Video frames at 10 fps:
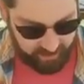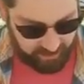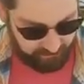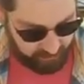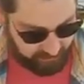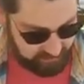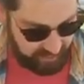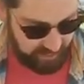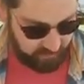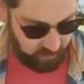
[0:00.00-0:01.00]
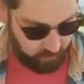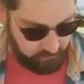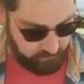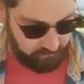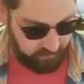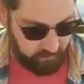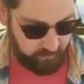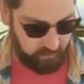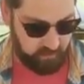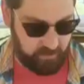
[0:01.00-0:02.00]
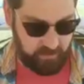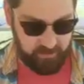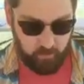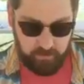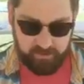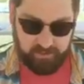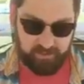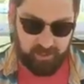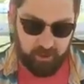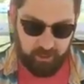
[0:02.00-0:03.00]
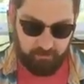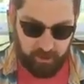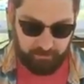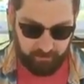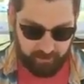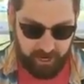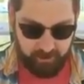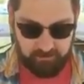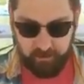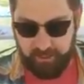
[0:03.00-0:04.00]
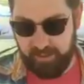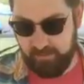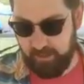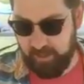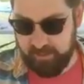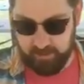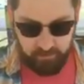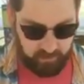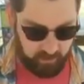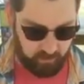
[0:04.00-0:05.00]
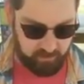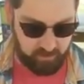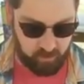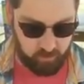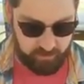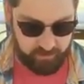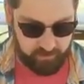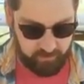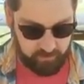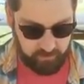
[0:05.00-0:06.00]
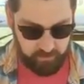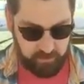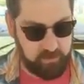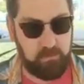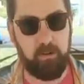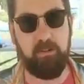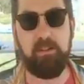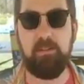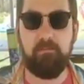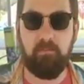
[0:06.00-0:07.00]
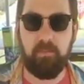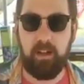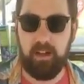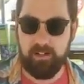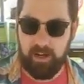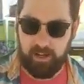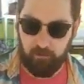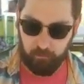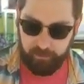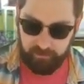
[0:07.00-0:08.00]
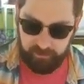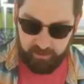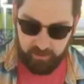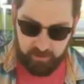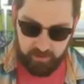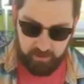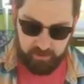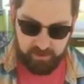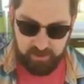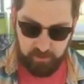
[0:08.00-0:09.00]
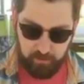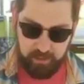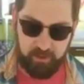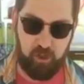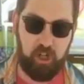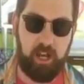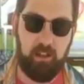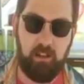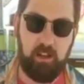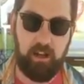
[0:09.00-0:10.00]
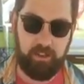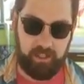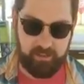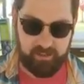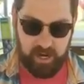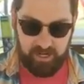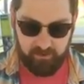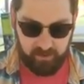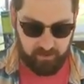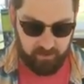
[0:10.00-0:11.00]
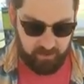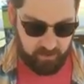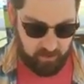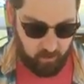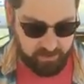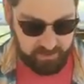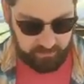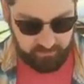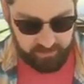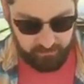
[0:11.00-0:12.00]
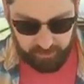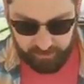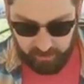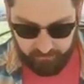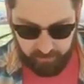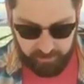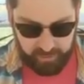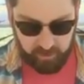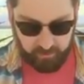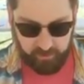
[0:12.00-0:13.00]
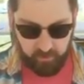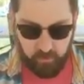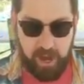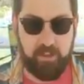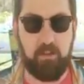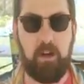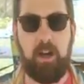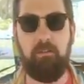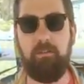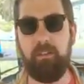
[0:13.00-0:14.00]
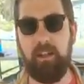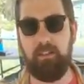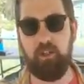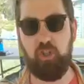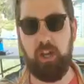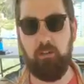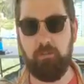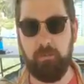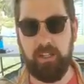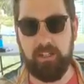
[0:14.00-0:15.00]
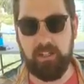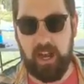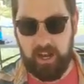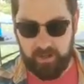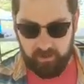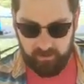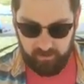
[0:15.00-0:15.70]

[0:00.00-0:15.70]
But this aloe, one reason it's such a popular houseplant is because it can be used to treat sunburns. It's got a really soothing gel on the inside of it. Once the leaves get big enough, you can actually crack them off, take the gel from inside,